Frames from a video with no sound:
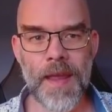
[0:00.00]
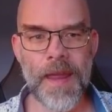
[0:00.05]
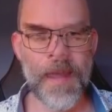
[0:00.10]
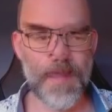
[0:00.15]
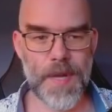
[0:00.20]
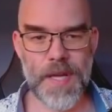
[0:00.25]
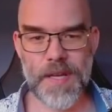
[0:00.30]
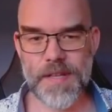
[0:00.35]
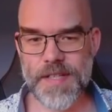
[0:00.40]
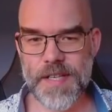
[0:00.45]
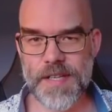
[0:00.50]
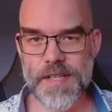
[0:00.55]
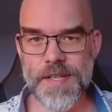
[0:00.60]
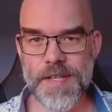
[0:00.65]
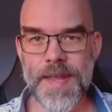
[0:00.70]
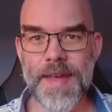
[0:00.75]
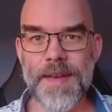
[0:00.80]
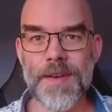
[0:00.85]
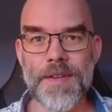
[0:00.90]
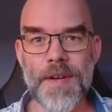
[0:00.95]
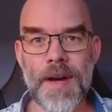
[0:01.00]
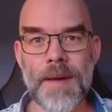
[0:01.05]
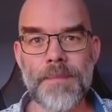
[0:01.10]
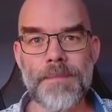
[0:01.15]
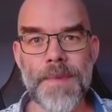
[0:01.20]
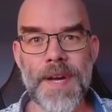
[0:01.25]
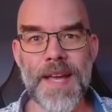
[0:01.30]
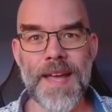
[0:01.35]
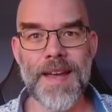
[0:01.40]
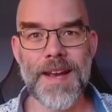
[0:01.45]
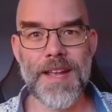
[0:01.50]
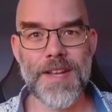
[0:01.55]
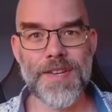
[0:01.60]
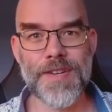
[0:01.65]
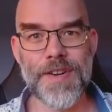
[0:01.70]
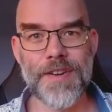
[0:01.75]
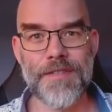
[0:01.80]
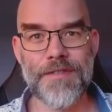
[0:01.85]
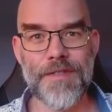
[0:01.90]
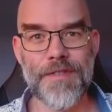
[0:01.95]
Because I scaled up my
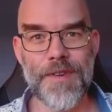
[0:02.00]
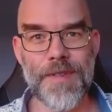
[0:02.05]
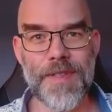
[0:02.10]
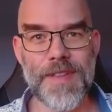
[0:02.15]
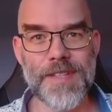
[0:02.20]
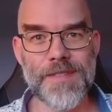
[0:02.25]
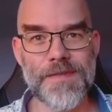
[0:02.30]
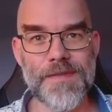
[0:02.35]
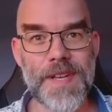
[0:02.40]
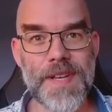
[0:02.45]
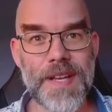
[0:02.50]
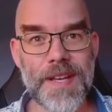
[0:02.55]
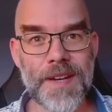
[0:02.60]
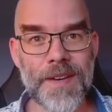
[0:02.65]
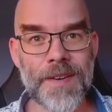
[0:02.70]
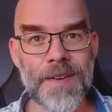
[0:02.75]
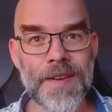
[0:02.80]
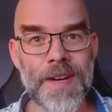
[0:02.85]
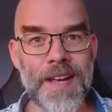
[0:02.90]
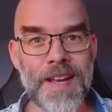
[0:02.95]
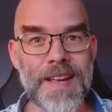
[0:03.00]
editor for this video,